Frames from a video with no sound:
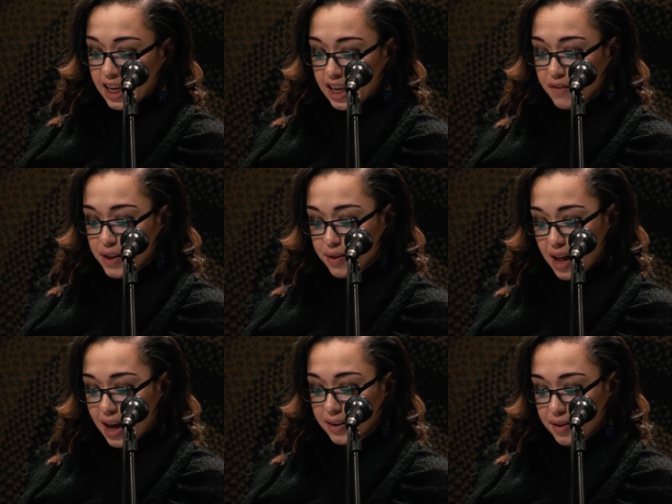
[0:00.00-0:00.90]
Even
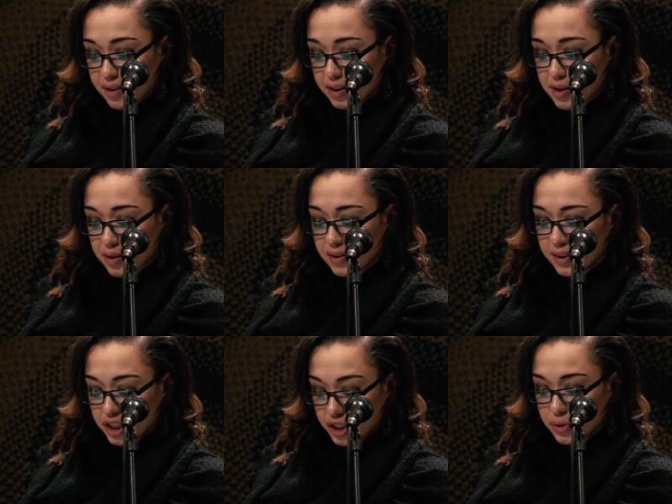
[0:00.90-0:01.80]
sadness at his
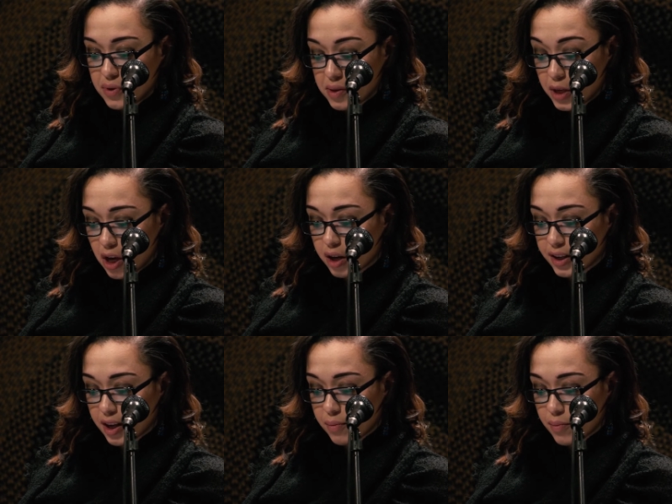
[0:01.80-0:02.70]
condition was
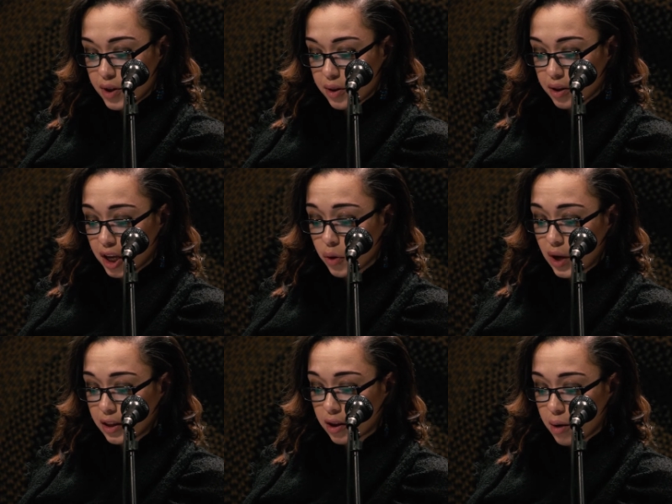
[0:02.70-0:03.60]
beyond him, so he
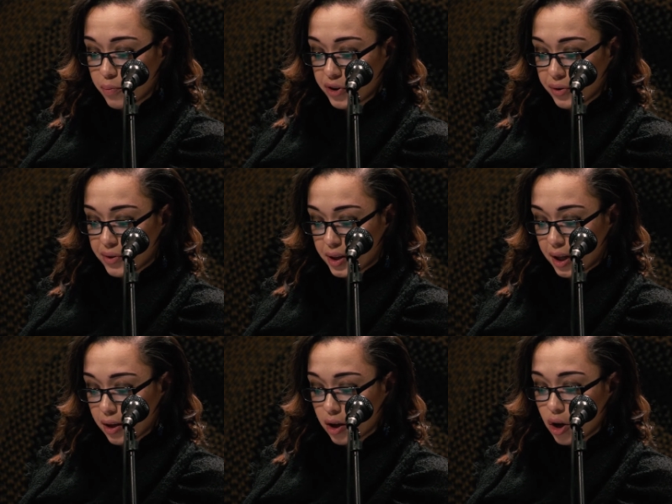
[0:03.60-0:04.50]
went on
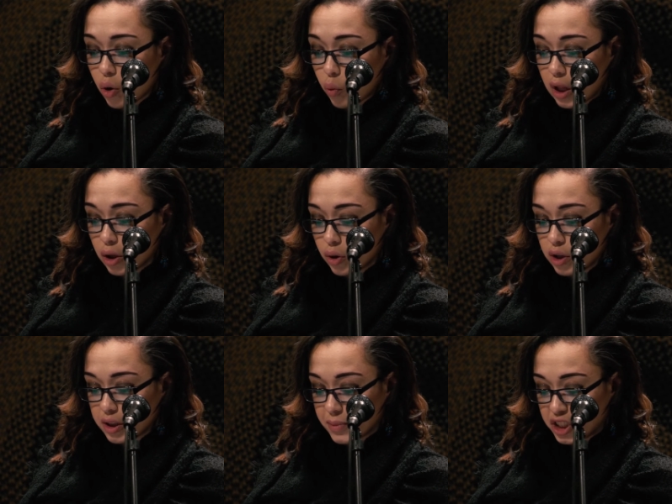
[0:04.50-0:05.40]
producing, well
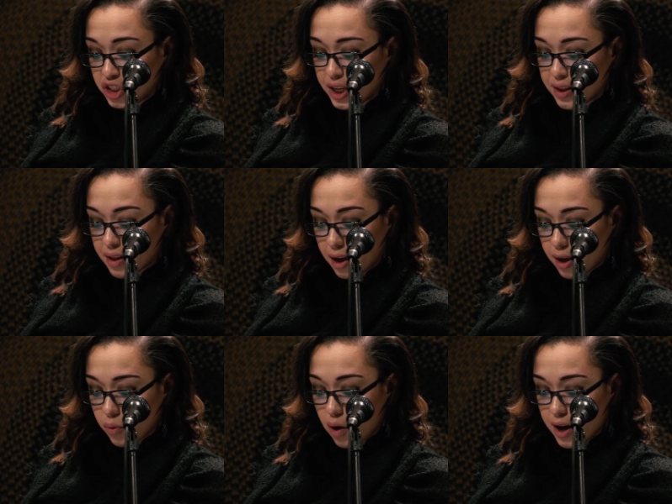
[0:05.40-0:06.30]
oiled machine that
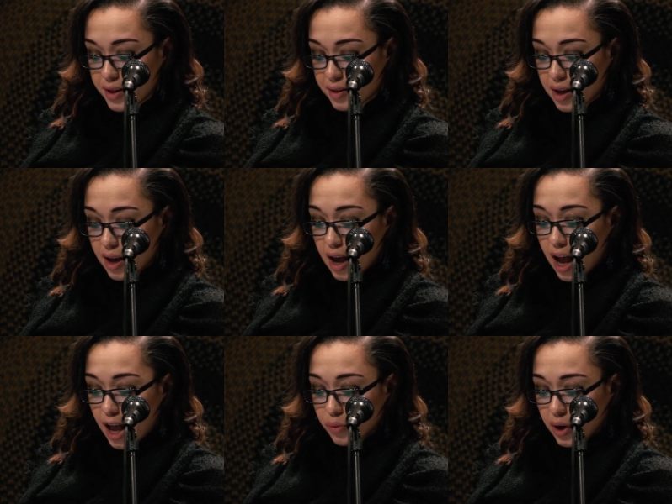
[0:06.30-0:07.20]
he was,
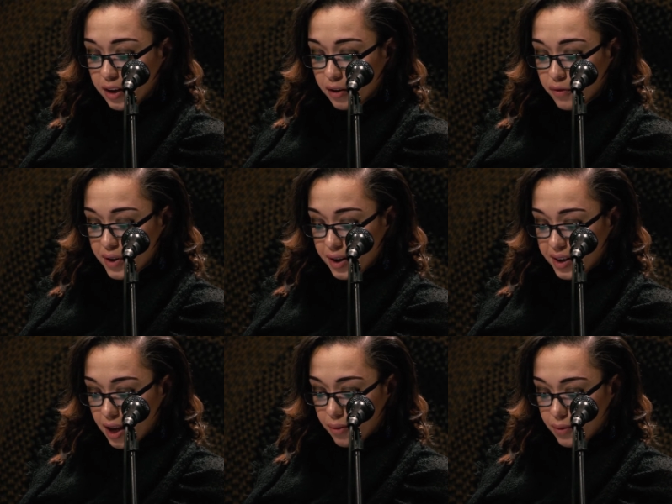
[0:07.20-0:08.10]
and waited for the
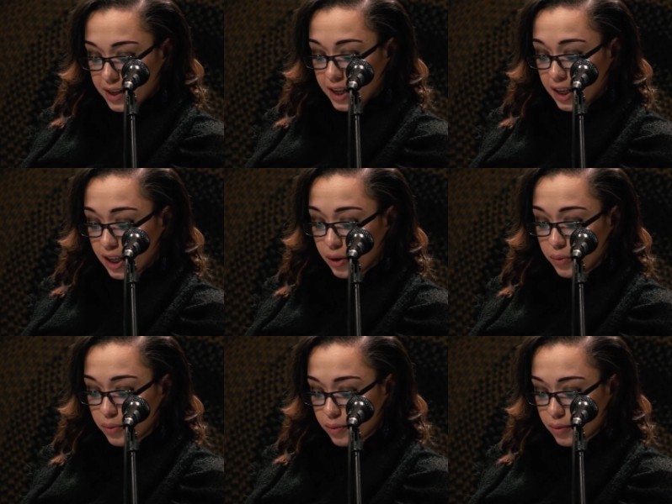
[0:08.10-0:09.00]
day when he